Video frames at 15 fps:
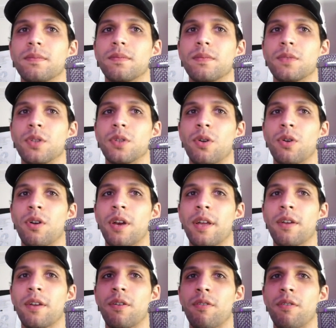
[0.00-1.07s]
so
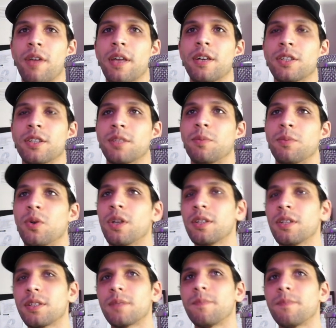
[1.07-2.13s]
click create custom audience.